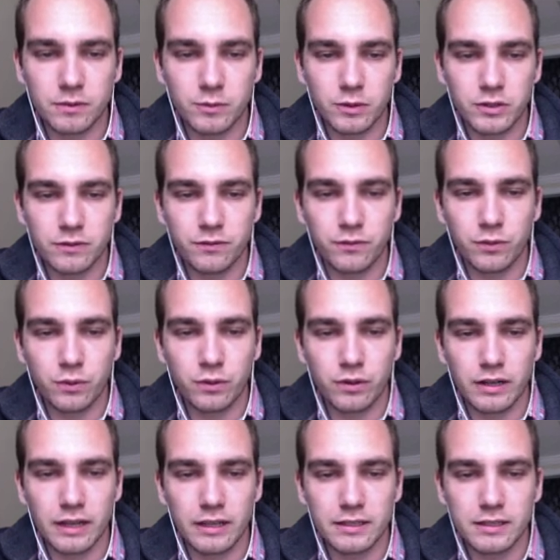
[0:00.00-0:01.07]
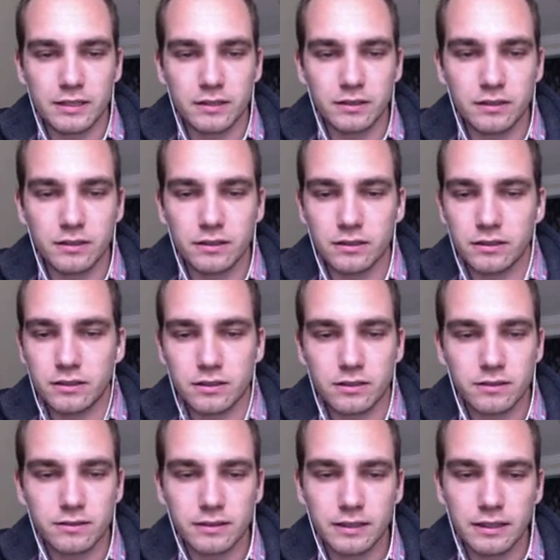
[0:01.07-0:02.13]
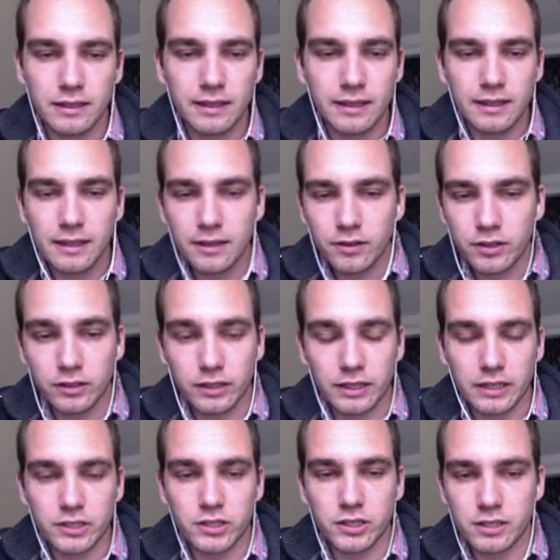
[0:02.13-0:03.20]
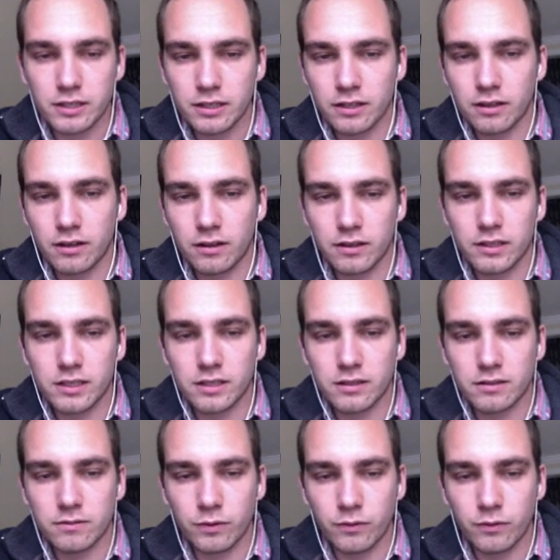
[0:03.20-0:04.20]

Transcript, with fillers: mostly four and eight cylinders you can look at just the cars